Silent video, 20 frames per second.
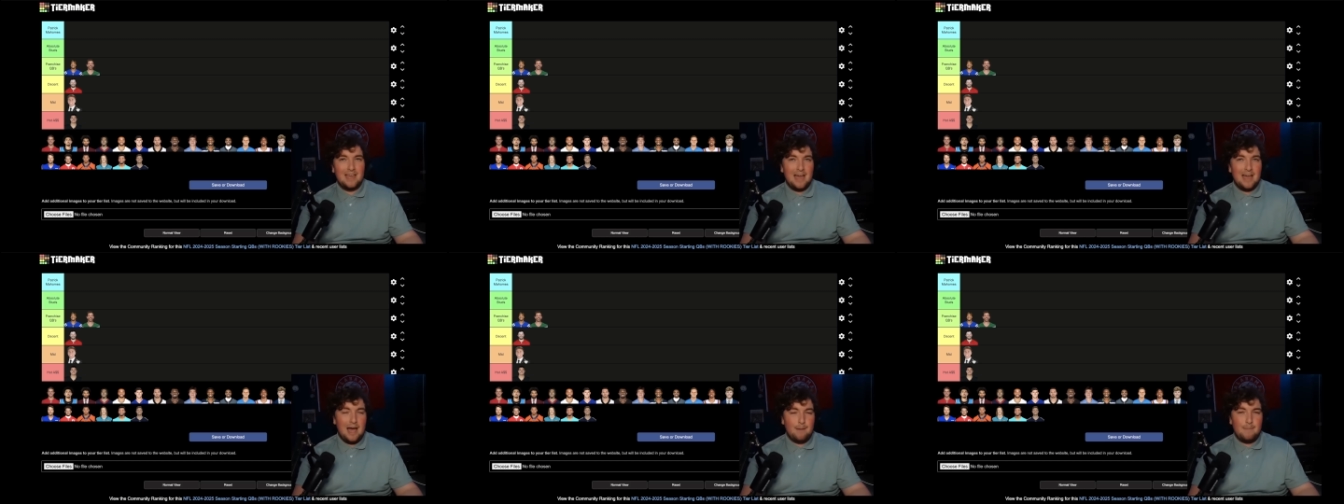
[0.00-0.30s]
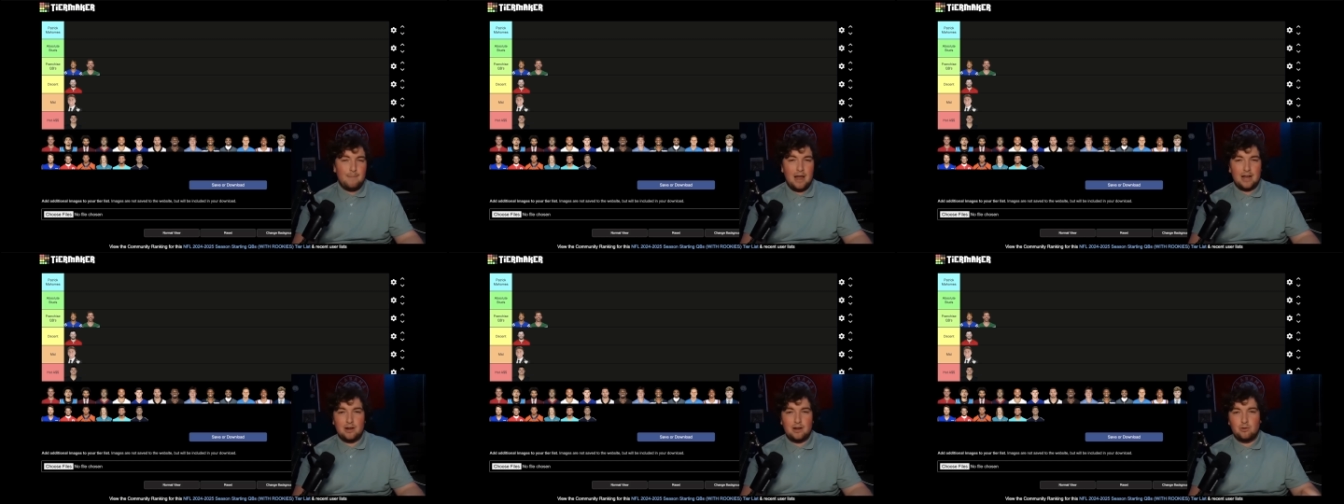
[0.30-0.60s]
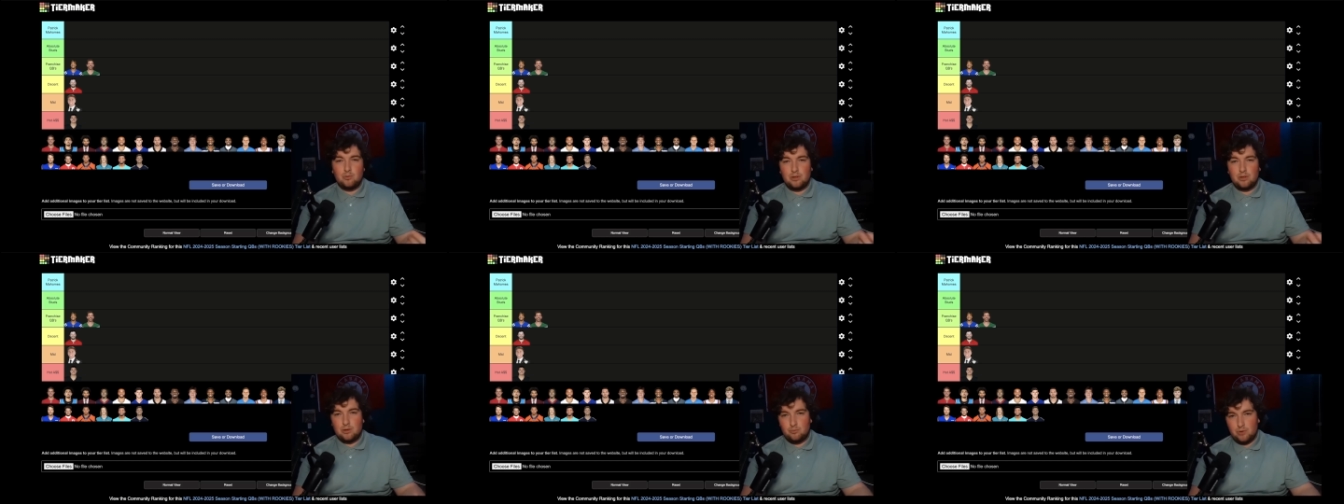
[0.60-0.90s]
I'm not going to
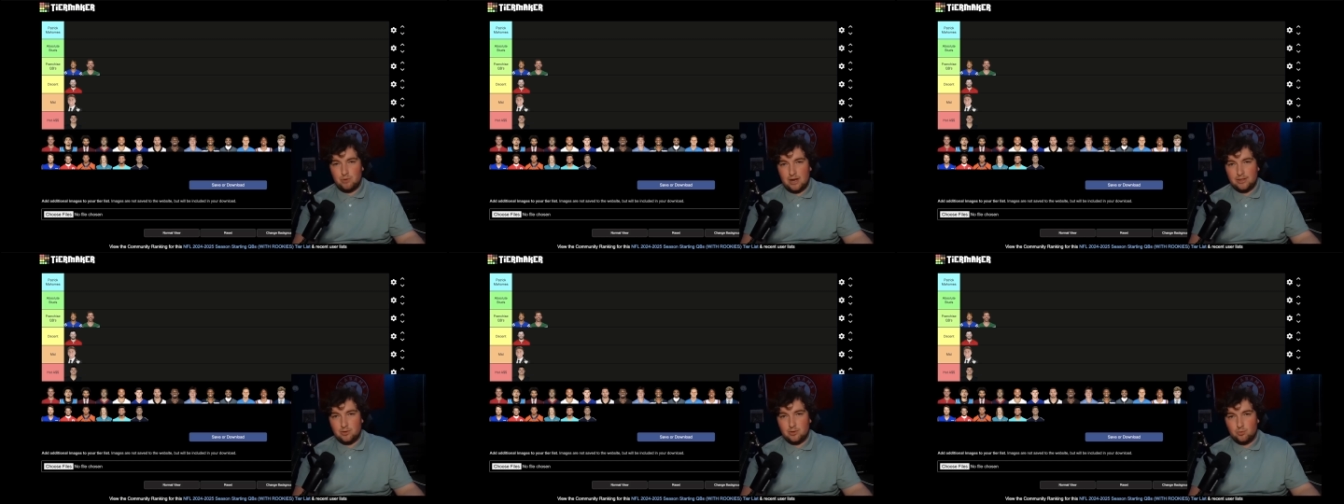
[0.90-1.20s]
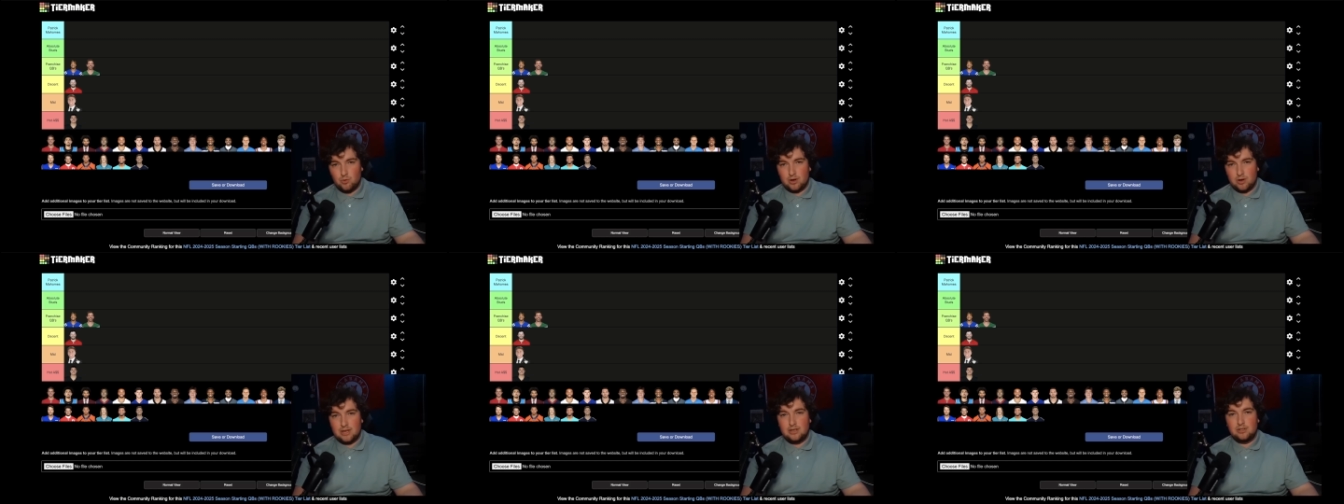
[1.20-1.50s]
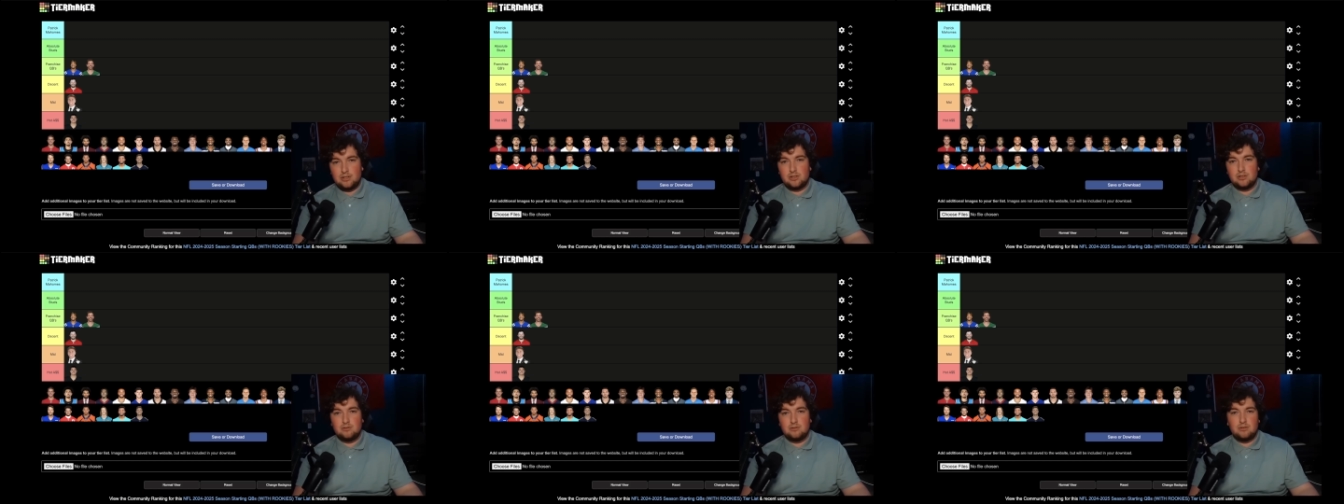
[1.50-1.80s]
really rank the
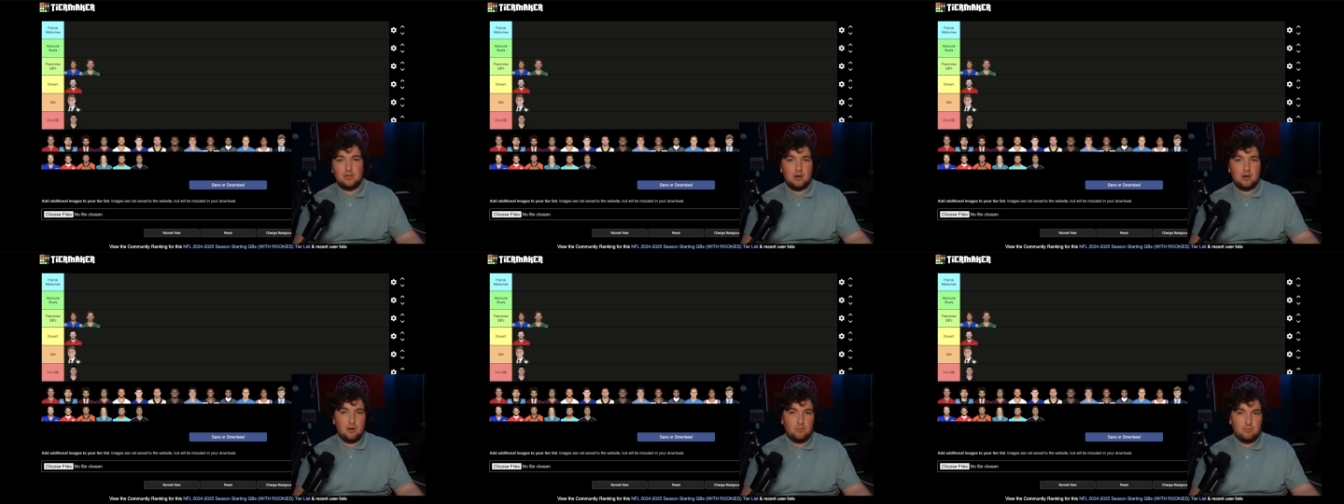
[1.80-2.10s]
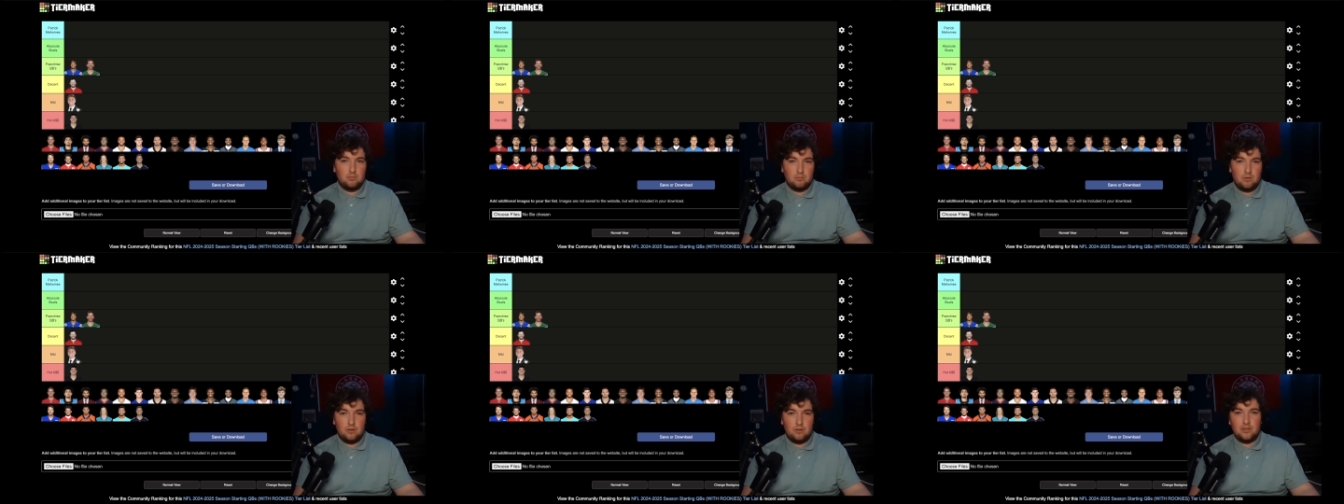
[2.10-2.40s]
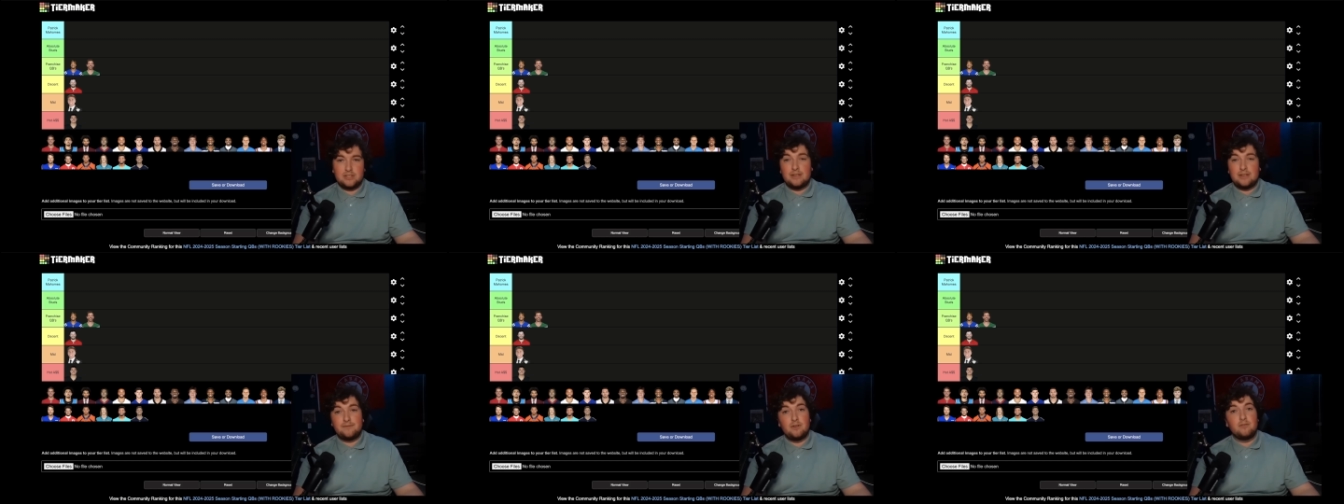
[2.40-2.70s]
rookies, you know,
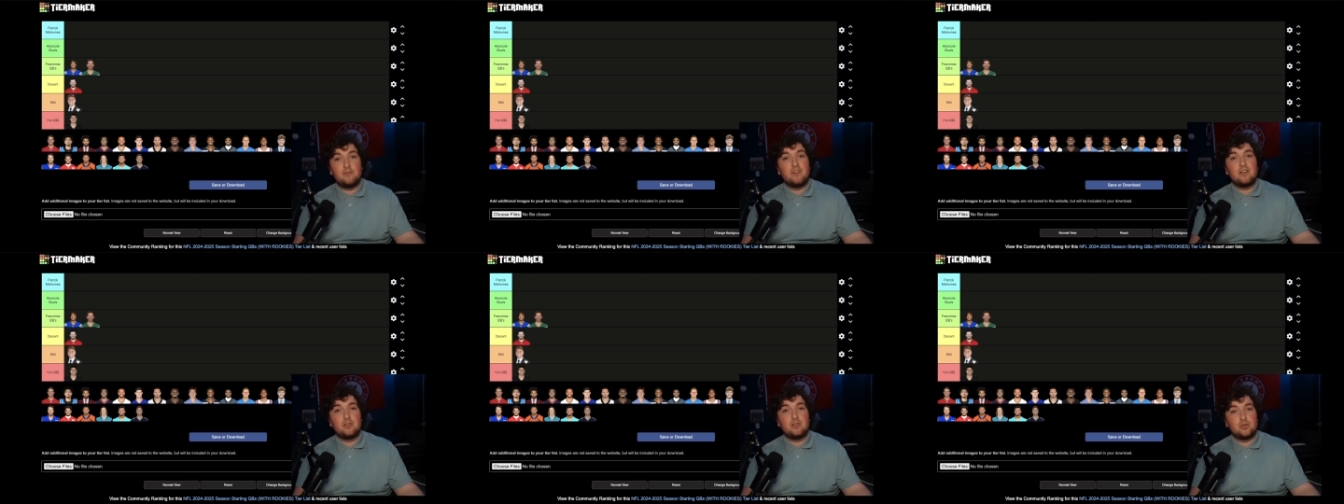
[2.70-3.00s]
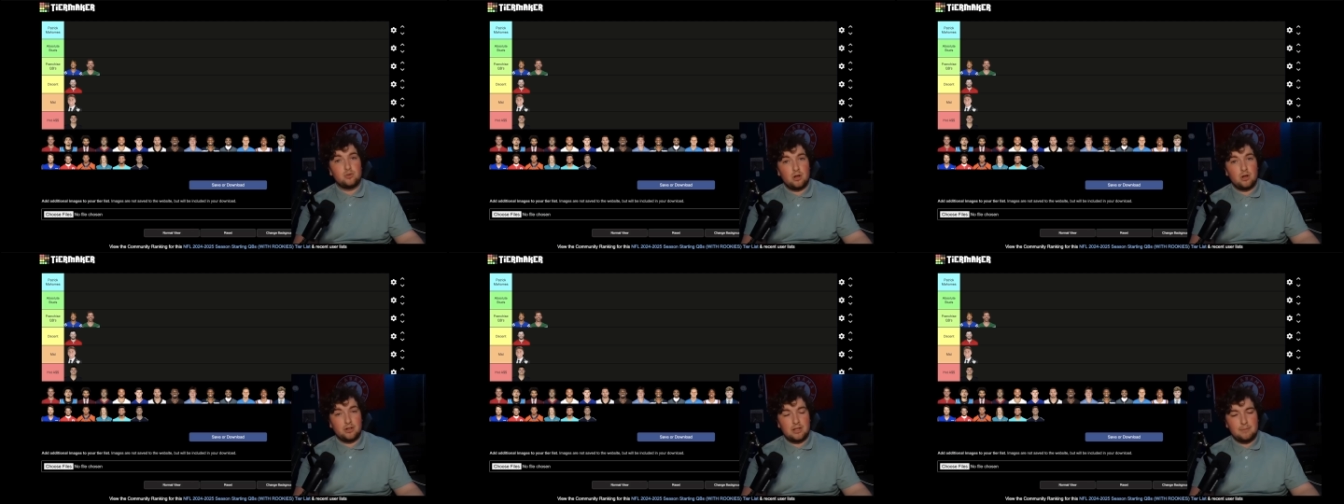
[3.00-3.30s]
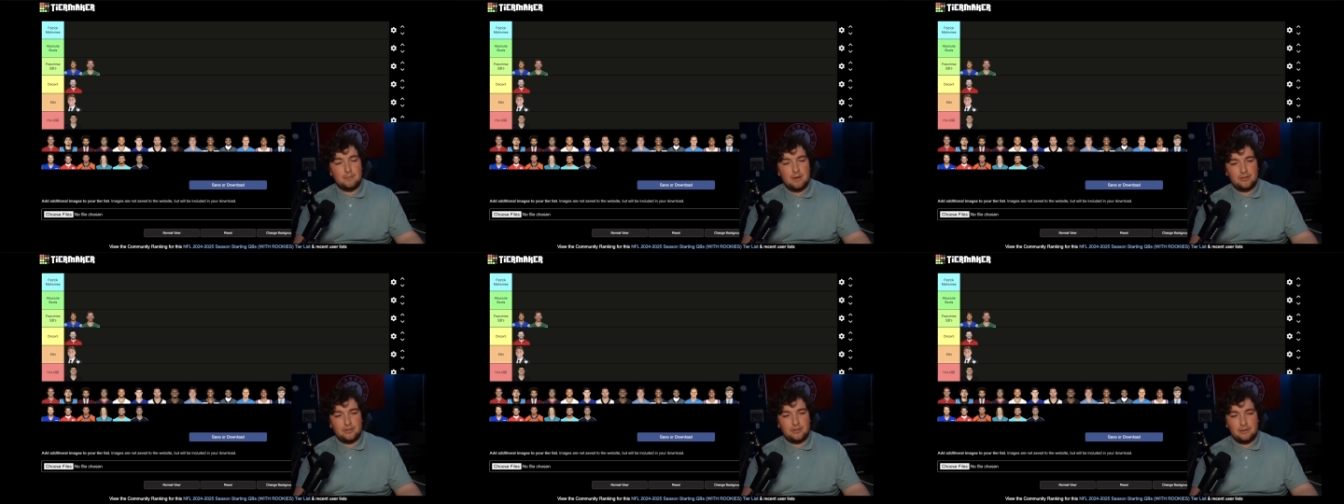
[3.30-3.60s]
unless I feel very strongly
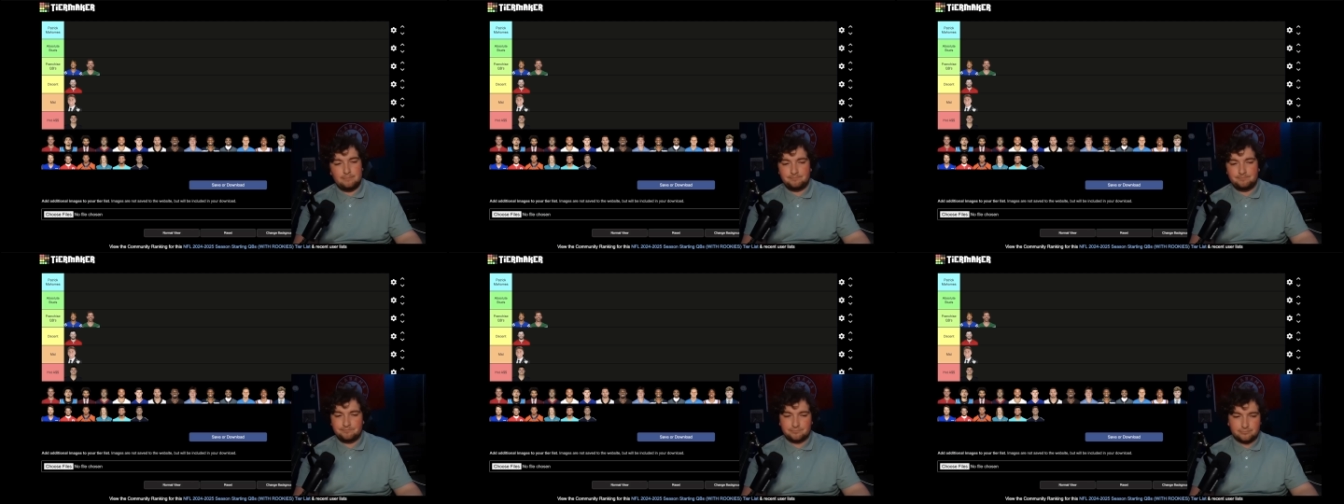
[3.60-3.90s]
about them.